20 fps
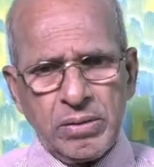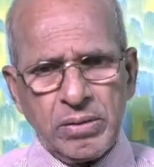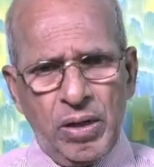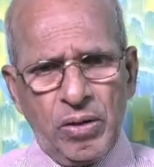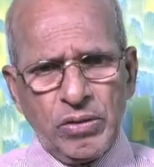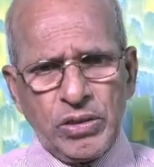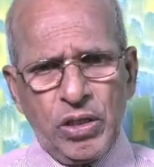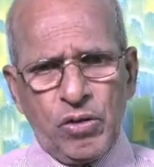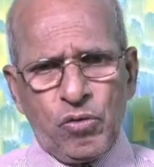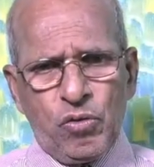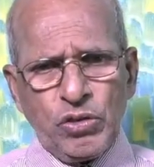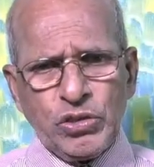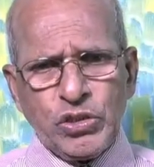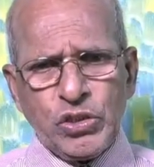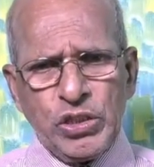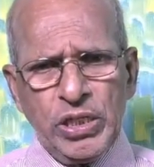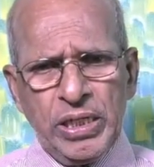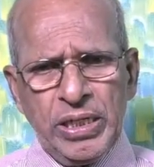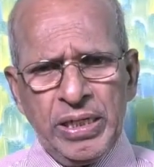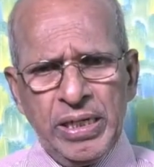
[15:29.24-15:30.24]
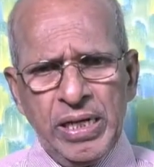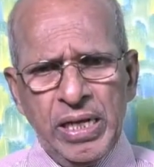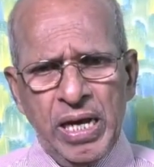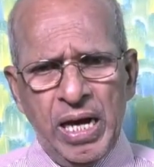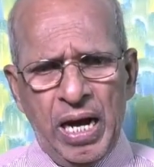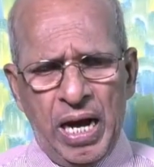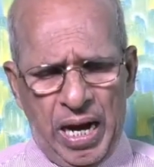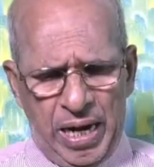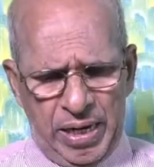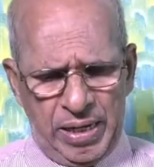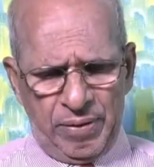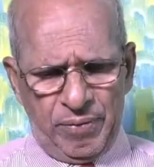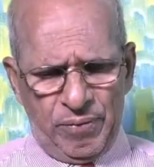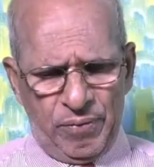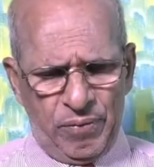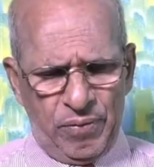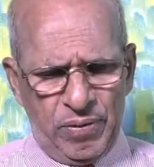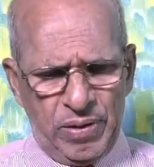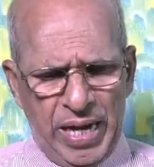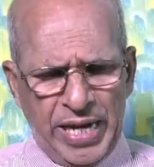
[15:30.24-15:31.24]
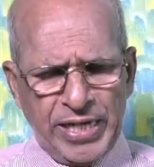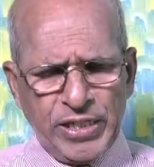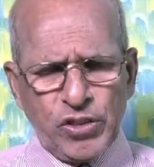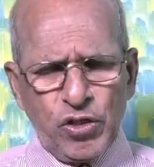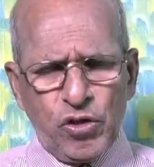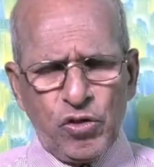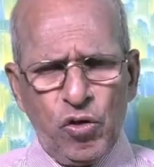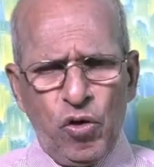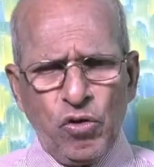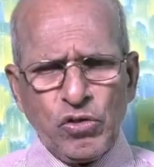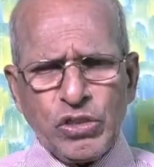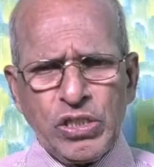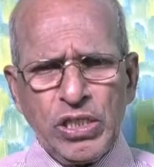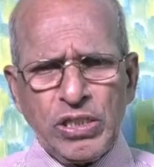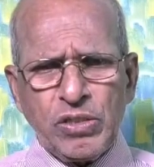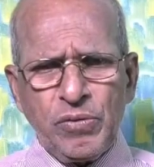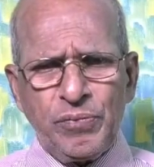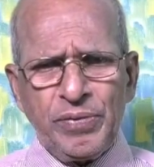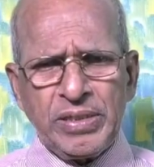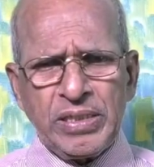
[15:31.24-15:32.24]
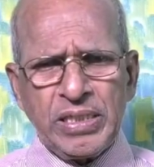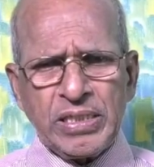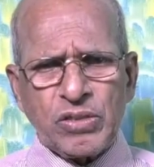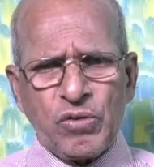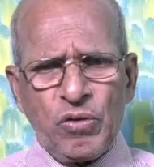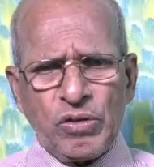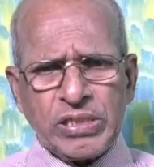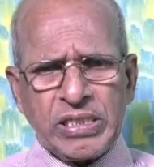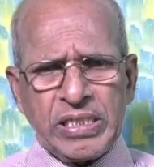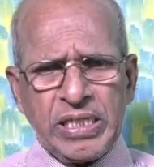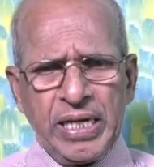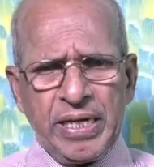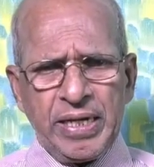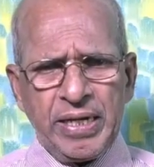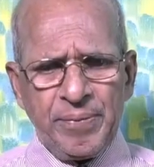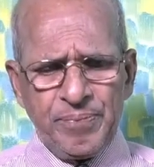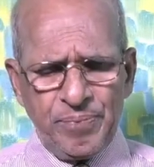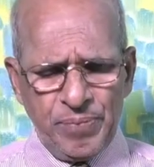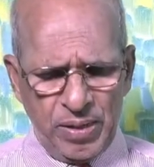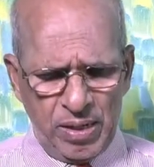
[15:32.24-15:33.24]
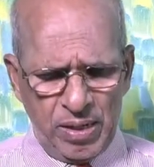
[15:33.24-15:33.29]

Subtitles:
Now the question, I like to close this with this question.